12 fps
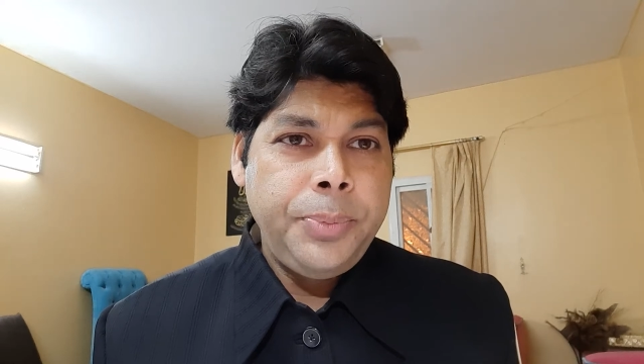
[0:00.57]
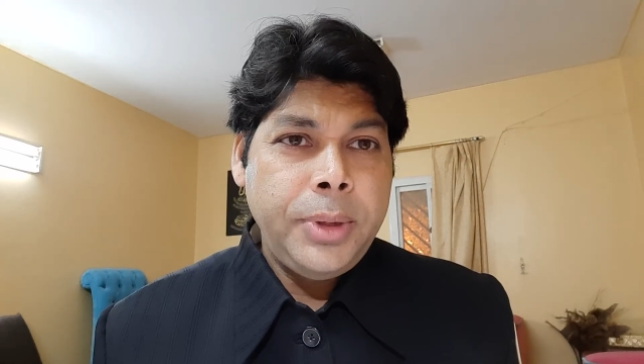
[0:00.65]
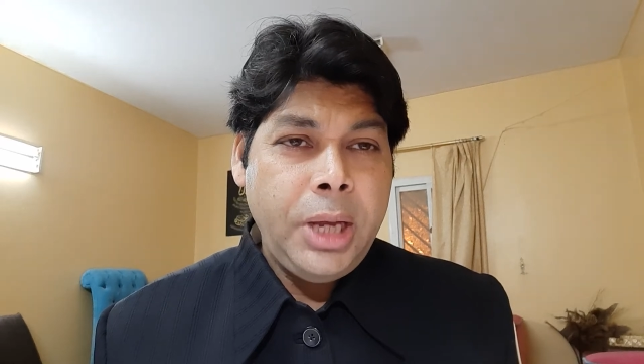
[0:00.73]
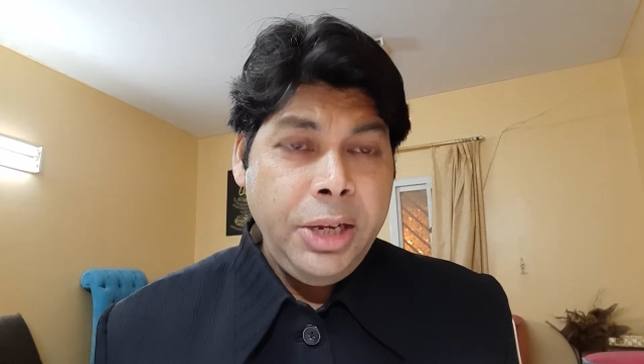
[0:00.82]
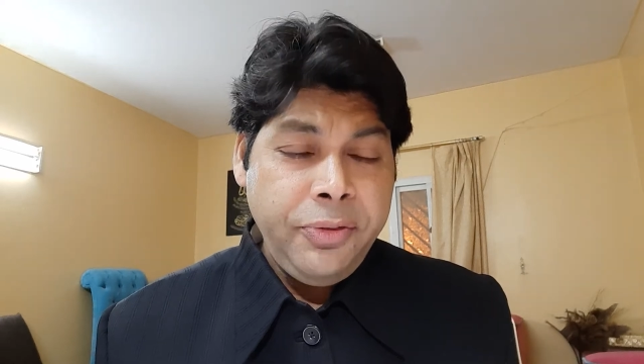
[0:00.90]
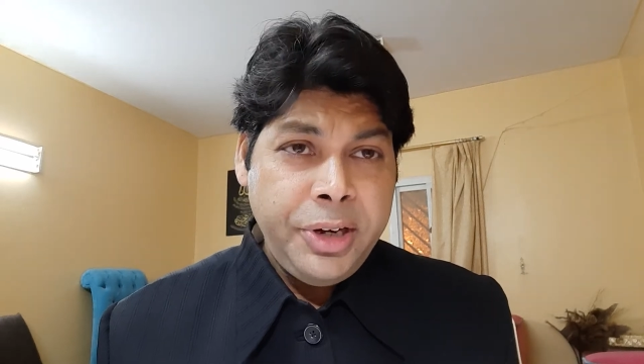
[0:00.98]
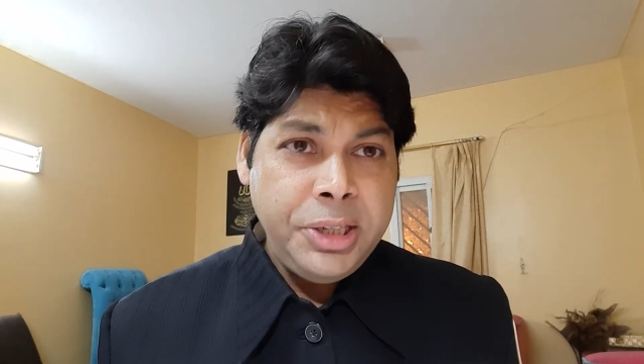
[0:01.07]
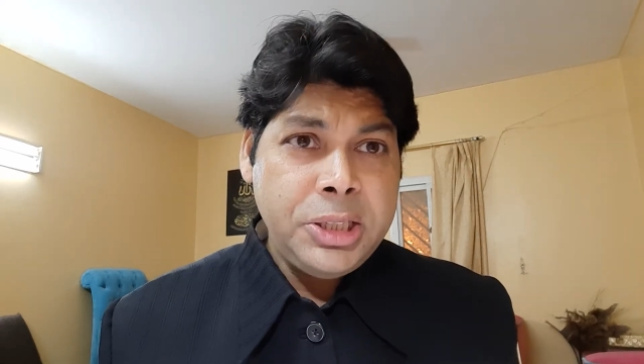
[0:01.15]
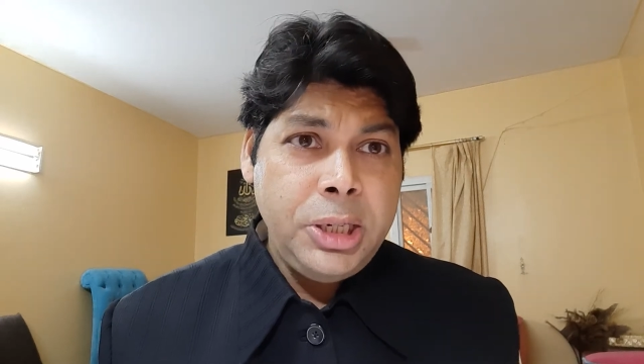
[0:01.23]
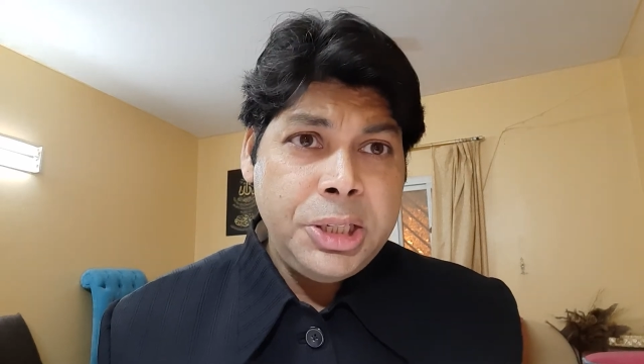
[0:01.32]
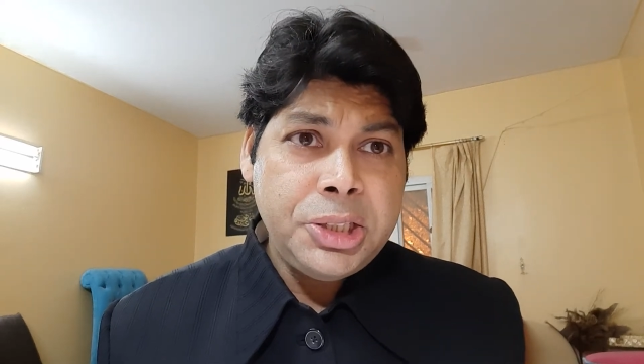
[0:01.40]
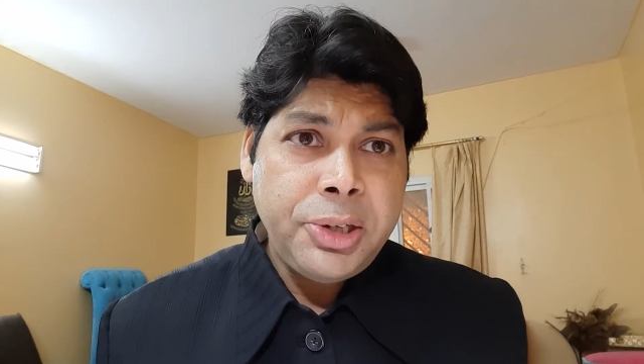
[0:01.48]
Hi friends,
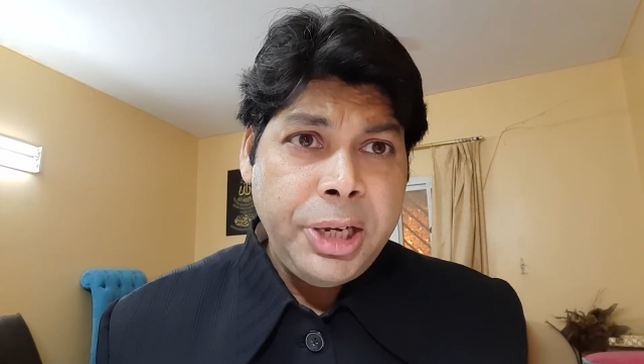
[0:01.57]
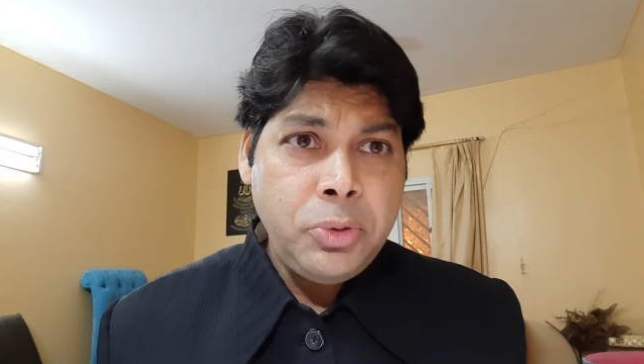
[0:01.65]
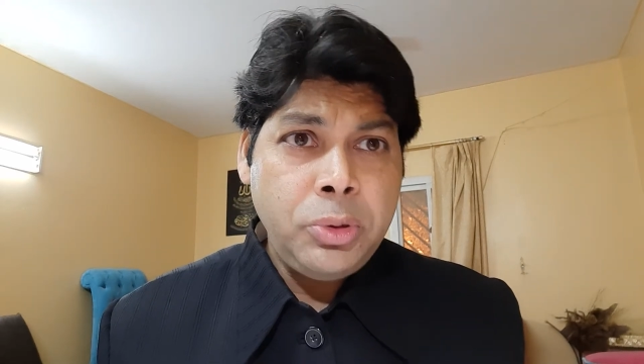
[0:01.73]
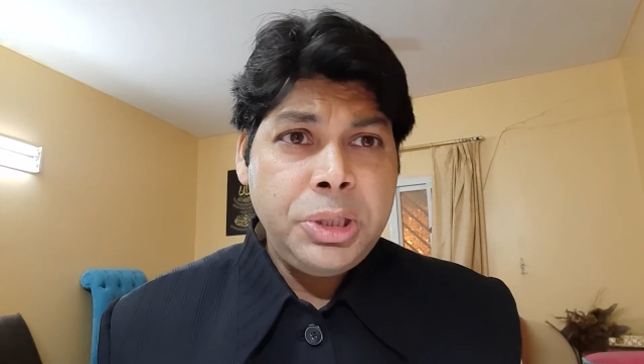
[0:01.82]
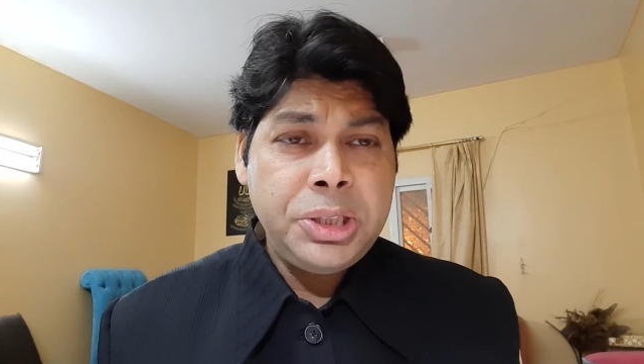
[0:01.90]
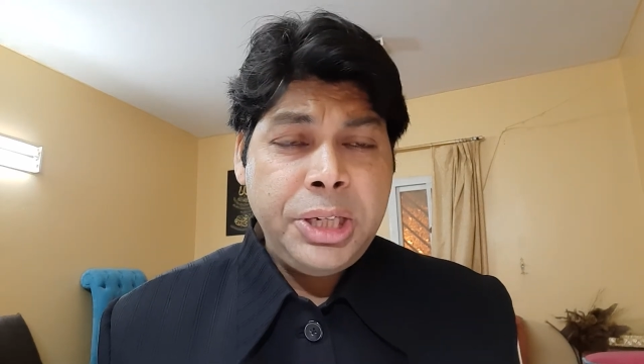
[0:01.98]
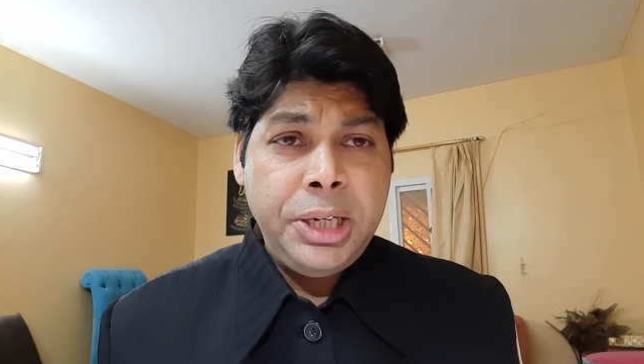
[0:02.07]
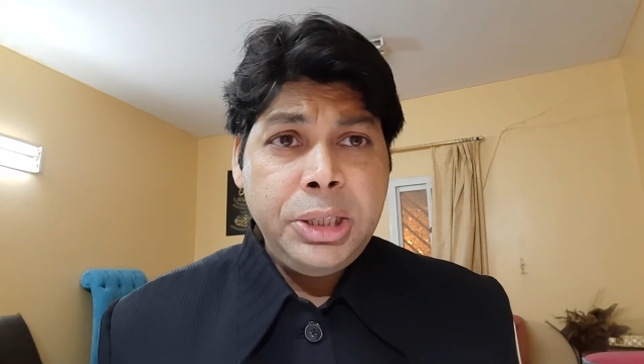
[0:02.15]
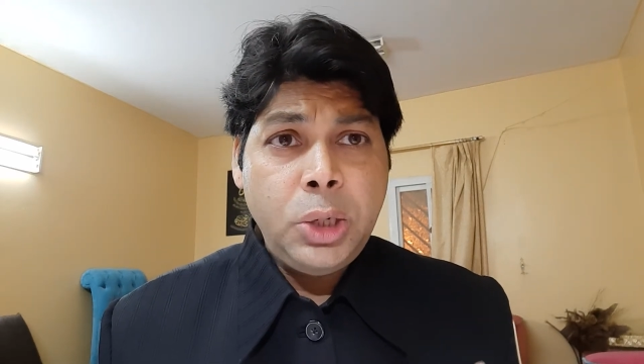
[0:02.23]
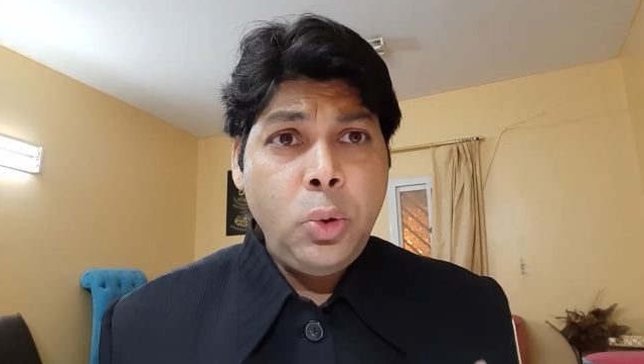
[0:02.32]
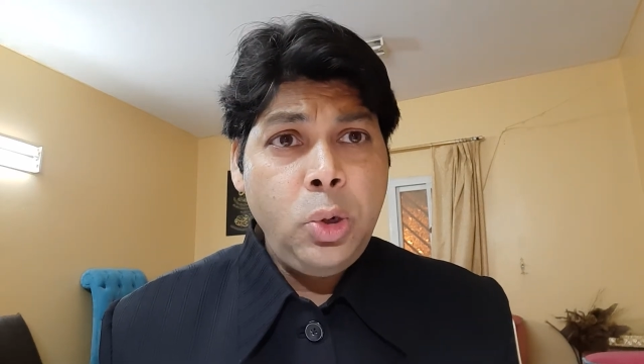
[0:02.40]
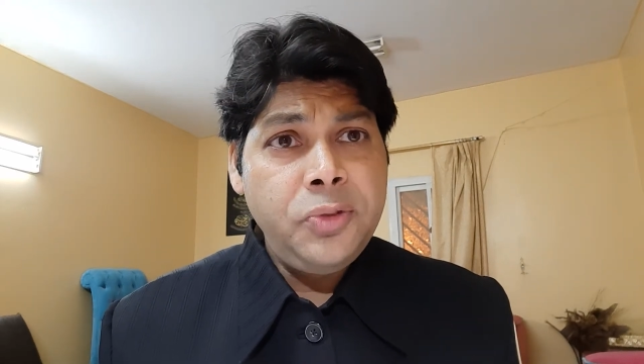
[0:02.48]
let's try to understand the
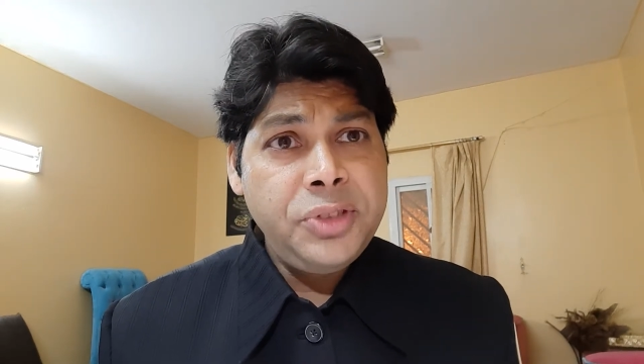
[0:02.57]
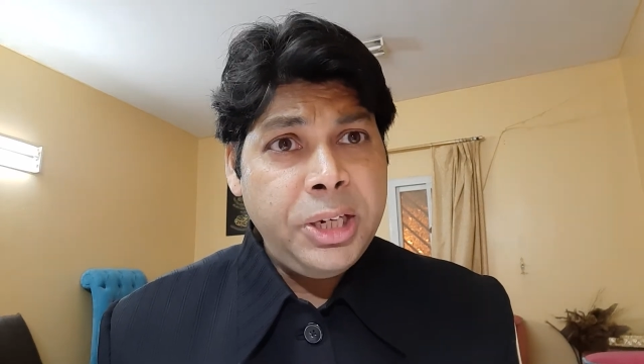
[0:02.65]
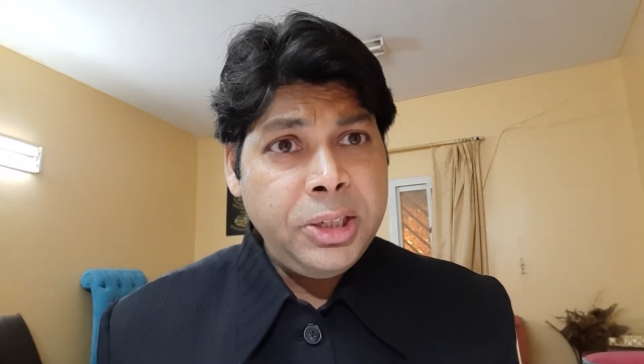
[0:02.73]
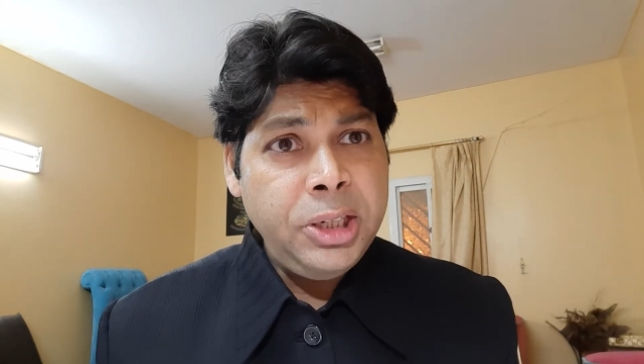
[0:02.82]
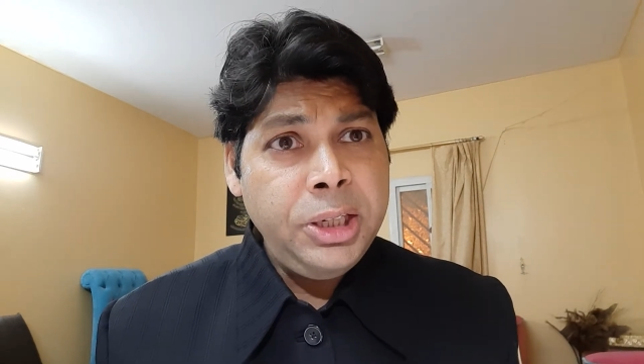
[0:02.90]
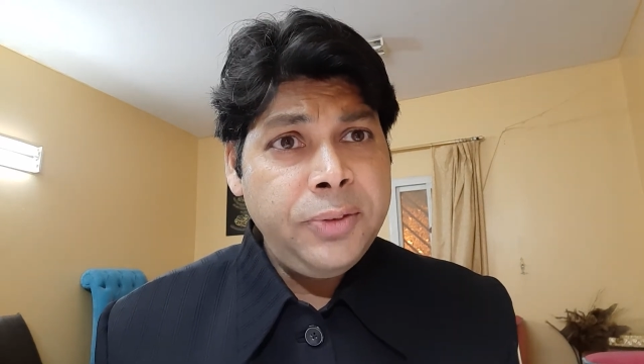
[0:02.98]
role of sentinel